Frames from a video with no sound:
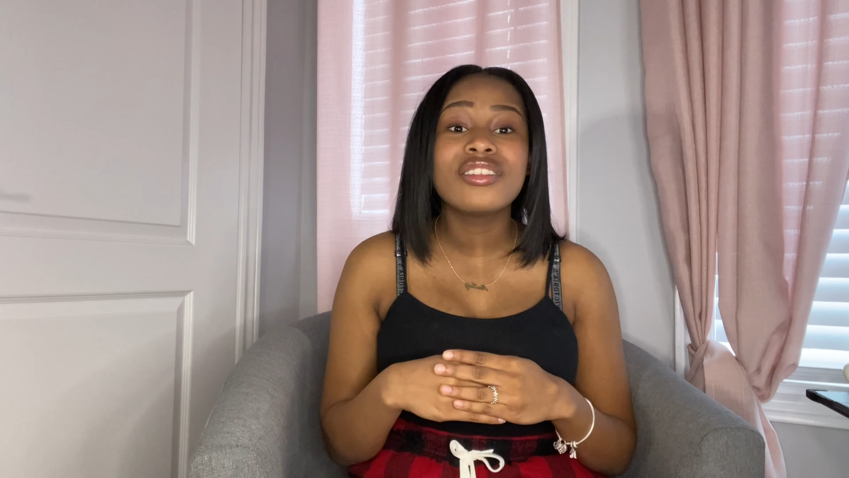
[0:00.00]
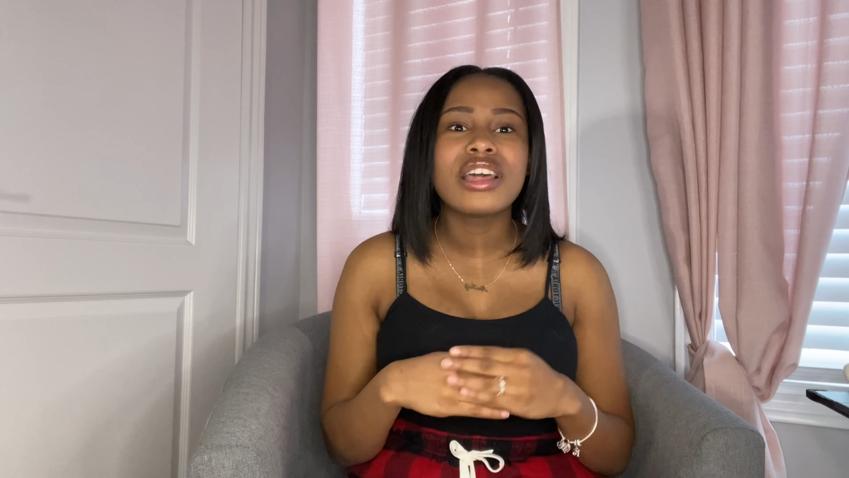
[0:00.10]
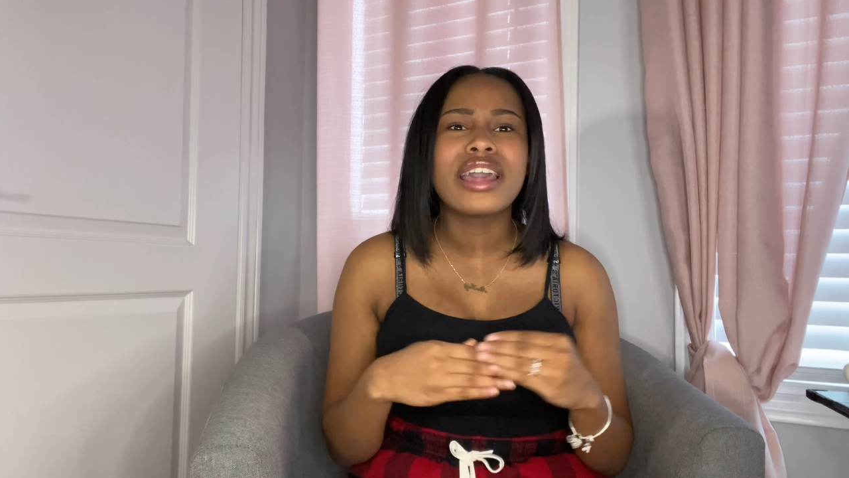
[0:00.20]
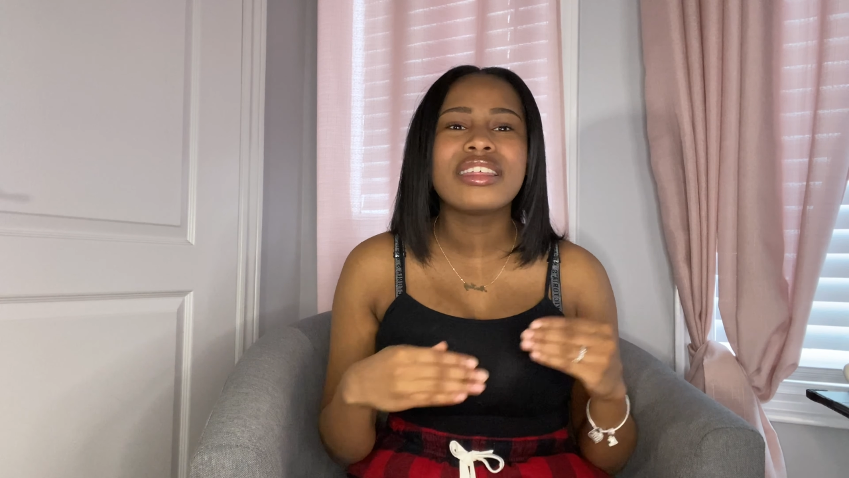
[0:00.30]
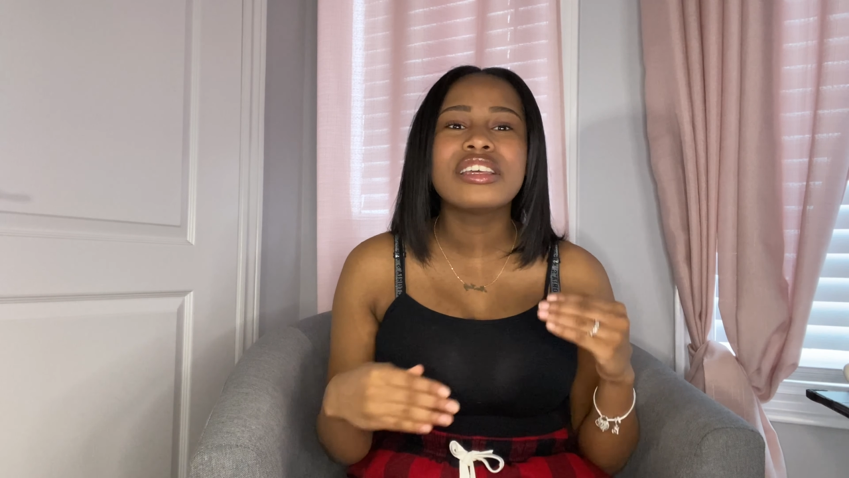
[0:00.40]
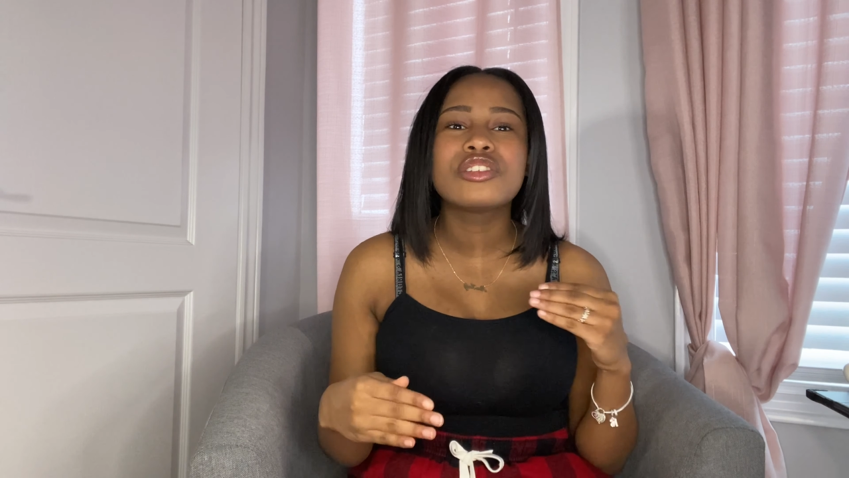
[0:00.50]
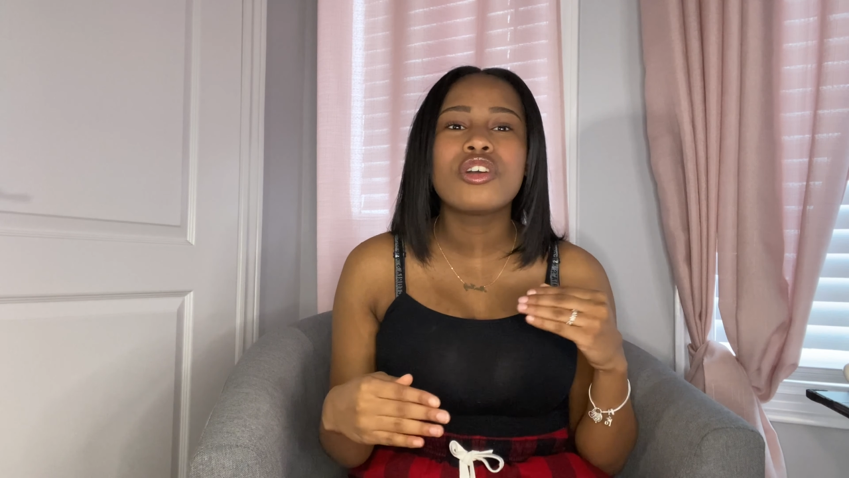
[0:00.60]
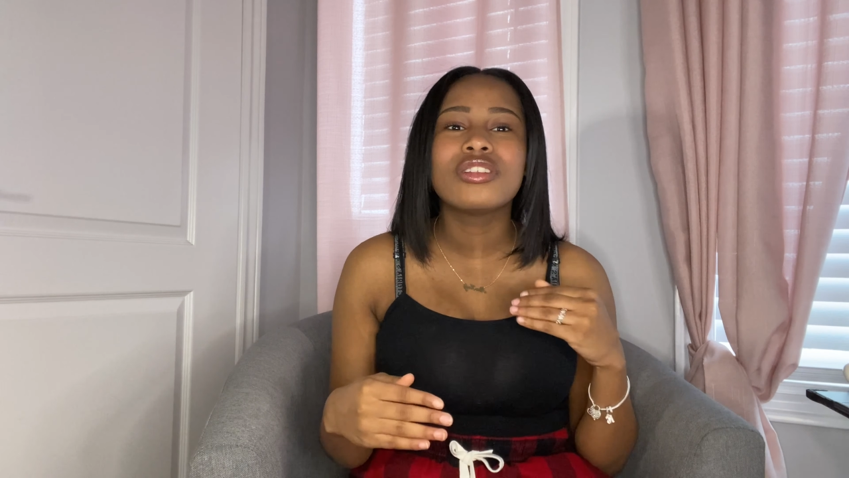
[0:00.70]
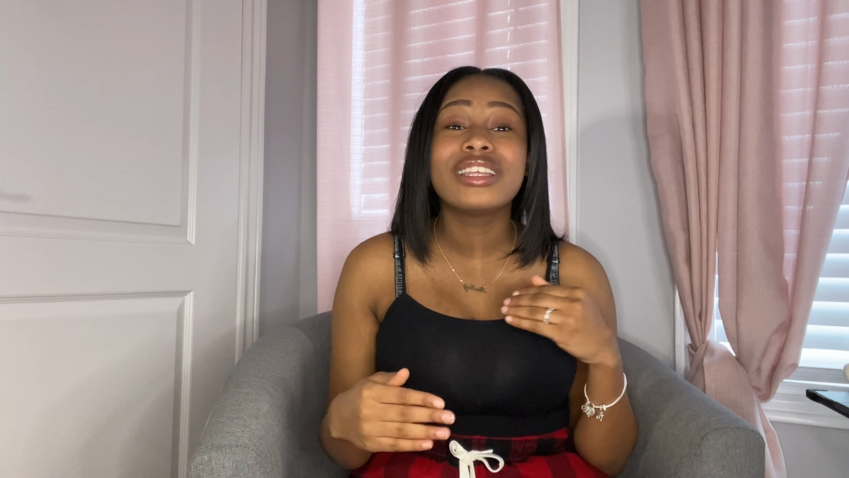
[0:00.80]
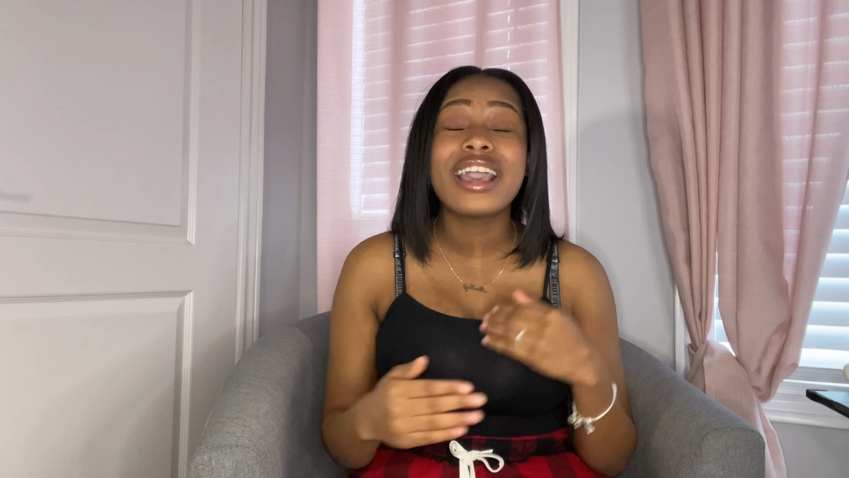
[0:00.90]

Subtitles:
I think it's called the